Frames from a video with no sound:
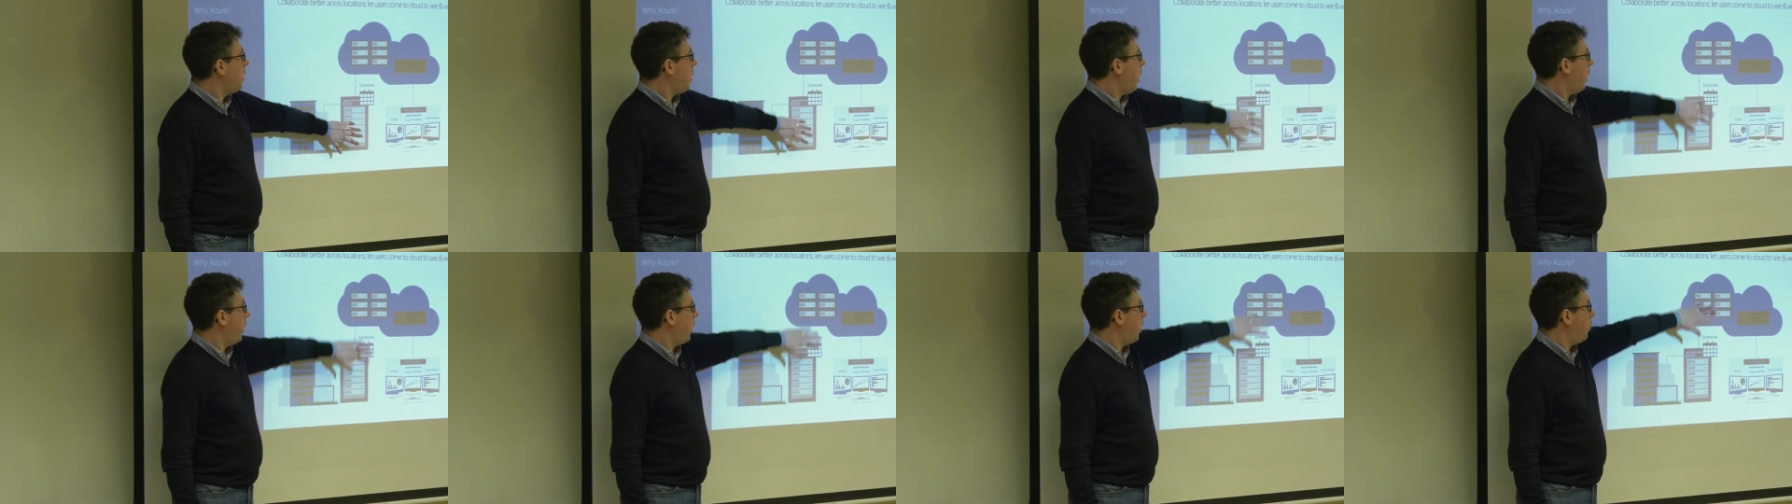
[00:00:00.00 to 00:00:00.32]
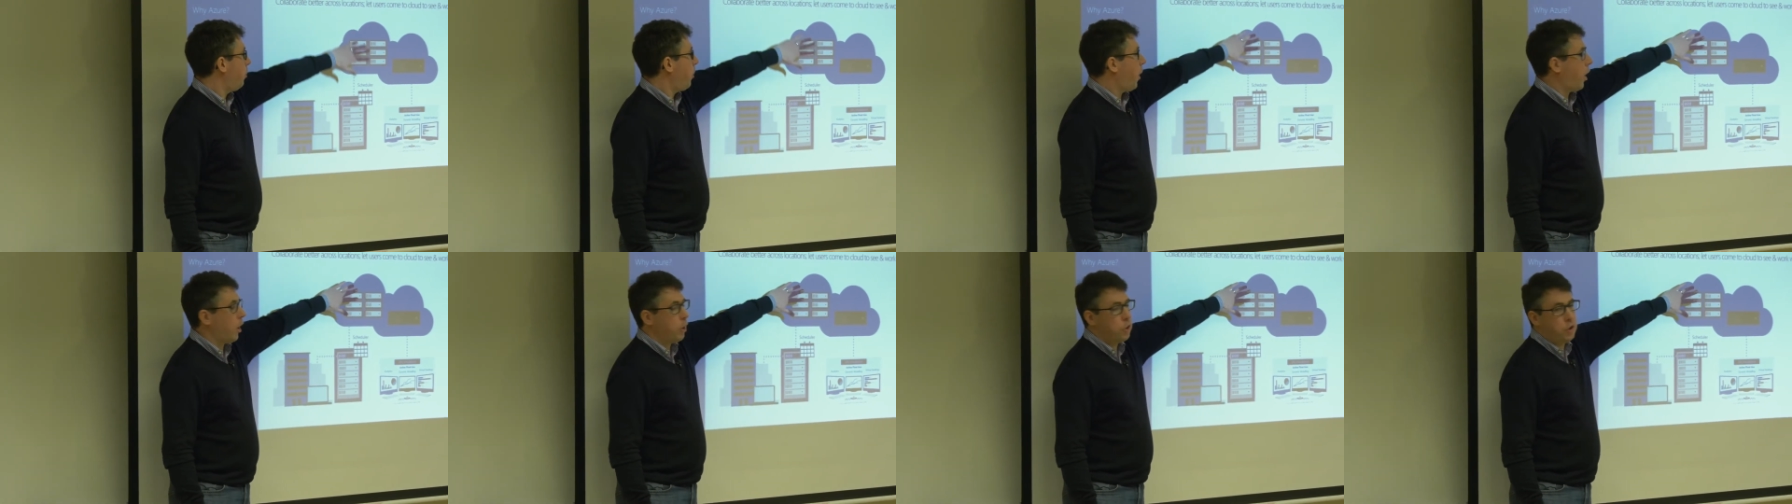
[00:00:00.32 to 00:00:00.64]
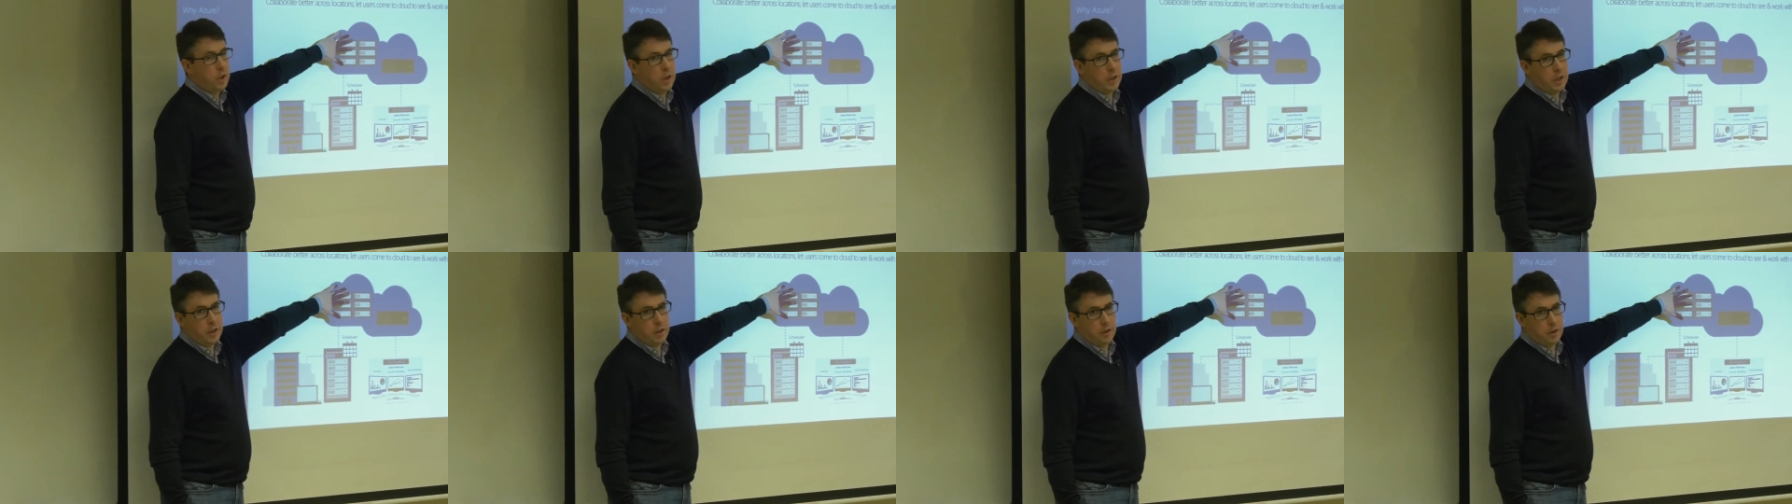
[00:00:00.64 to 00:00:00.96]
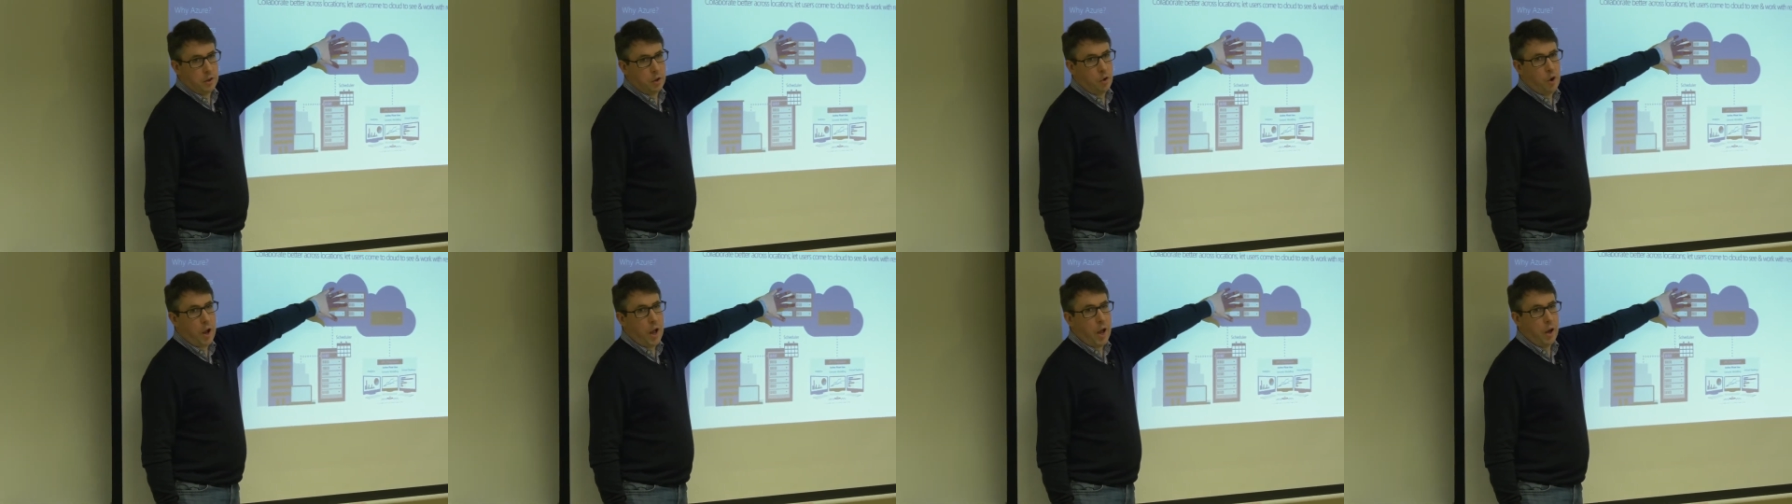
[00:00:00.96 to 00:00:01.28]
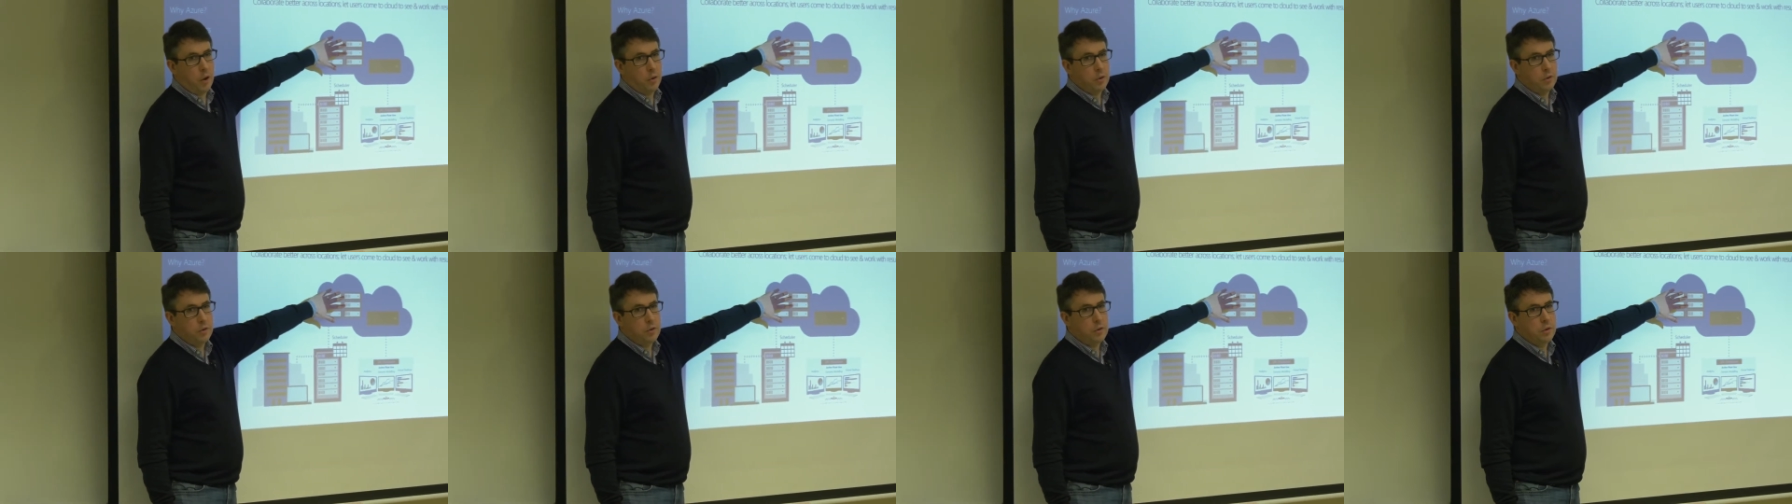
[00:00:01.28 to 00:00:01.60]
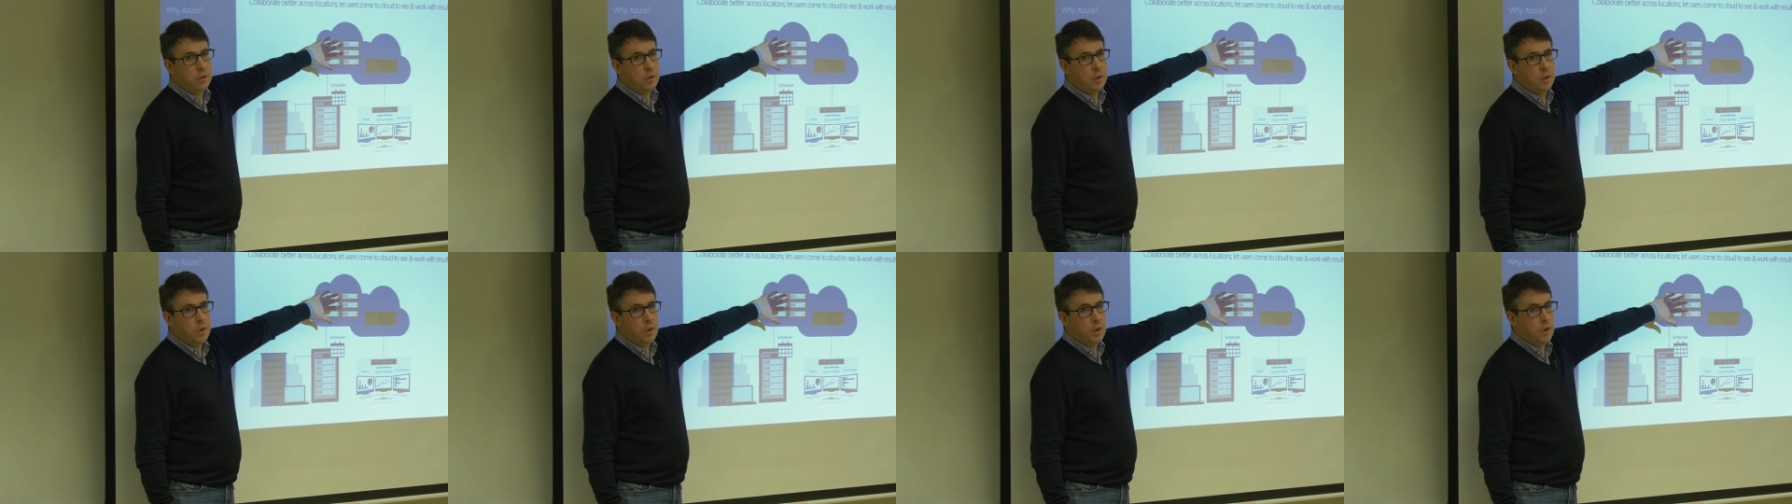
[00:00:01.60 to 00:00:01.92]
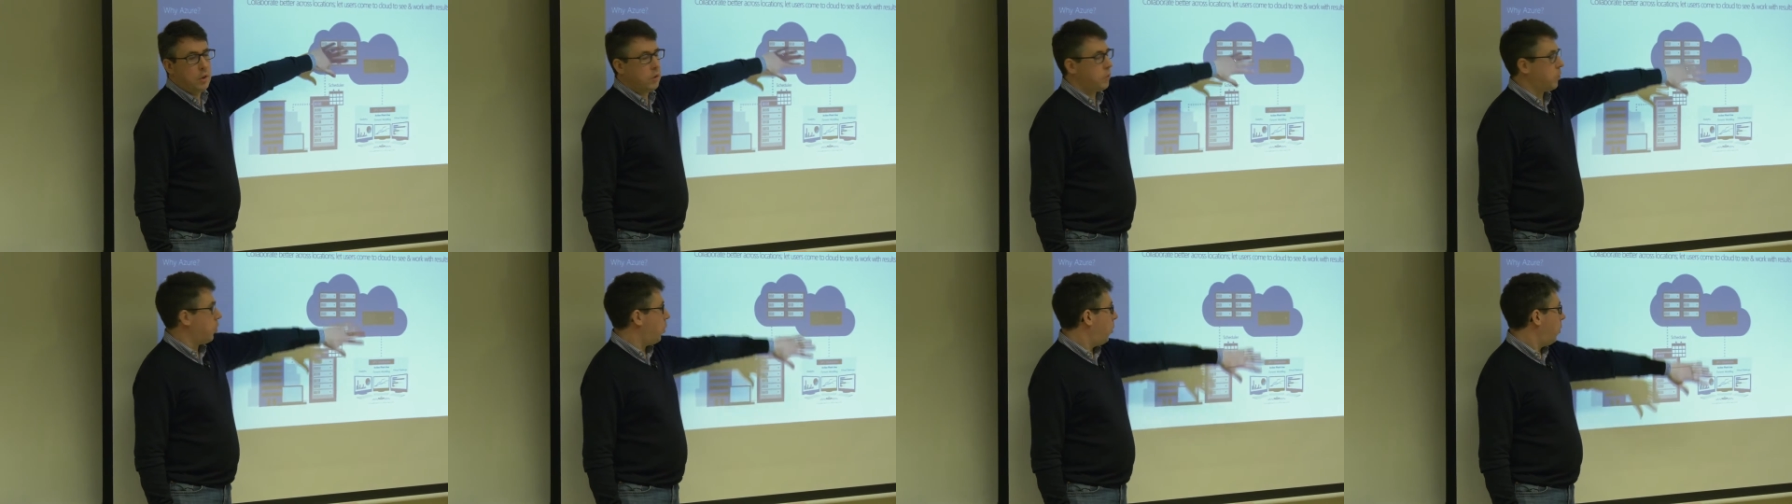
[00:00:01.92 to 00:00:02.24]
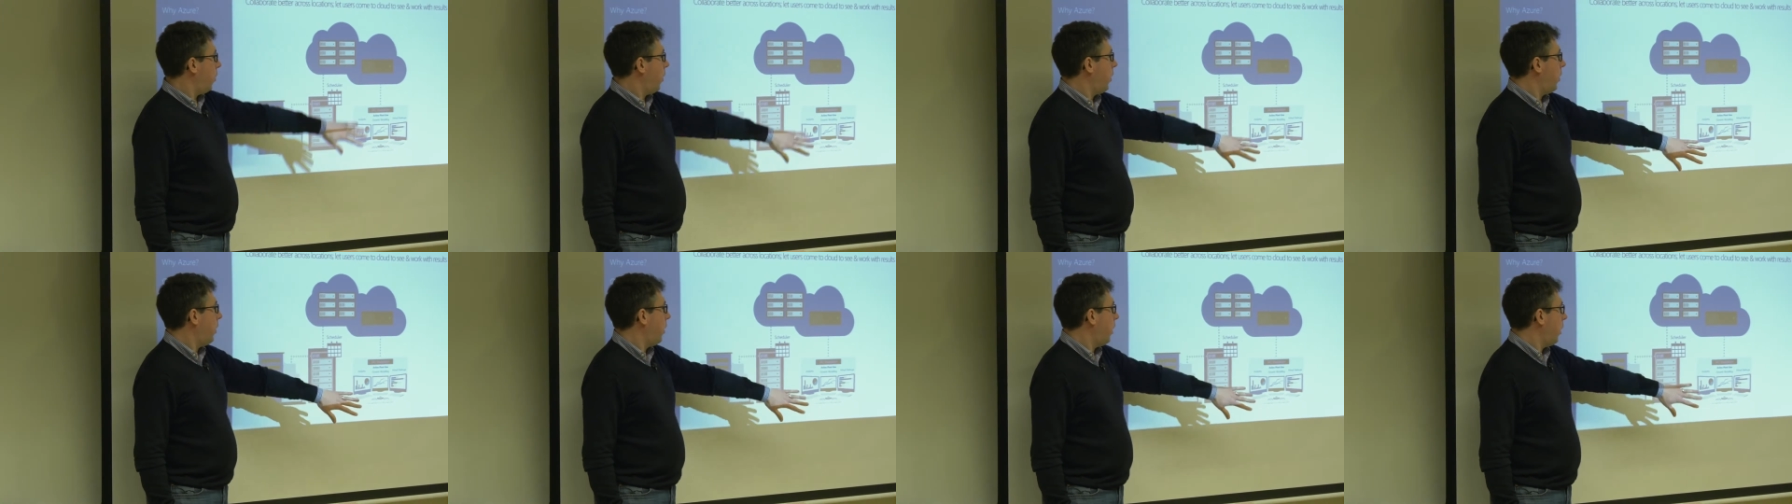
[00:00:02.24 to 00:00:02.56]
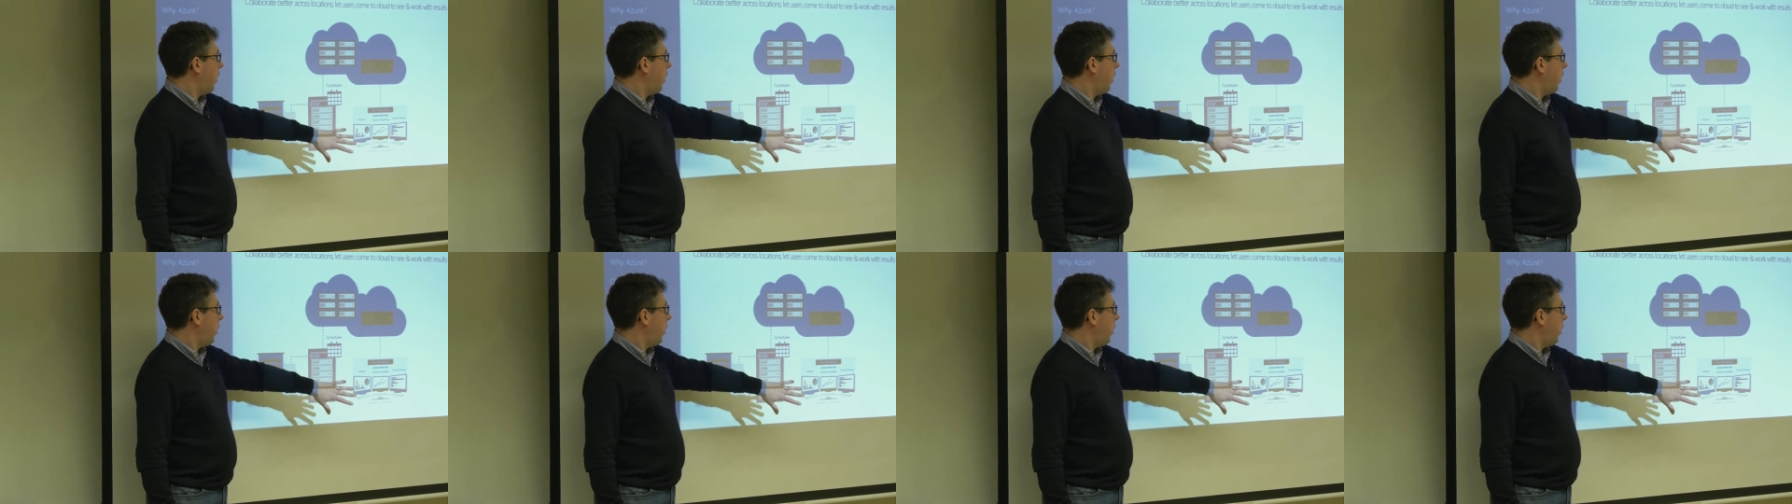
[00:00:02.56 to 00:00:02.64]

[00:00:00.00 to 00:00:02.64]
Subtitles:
and then partially in the cloud. So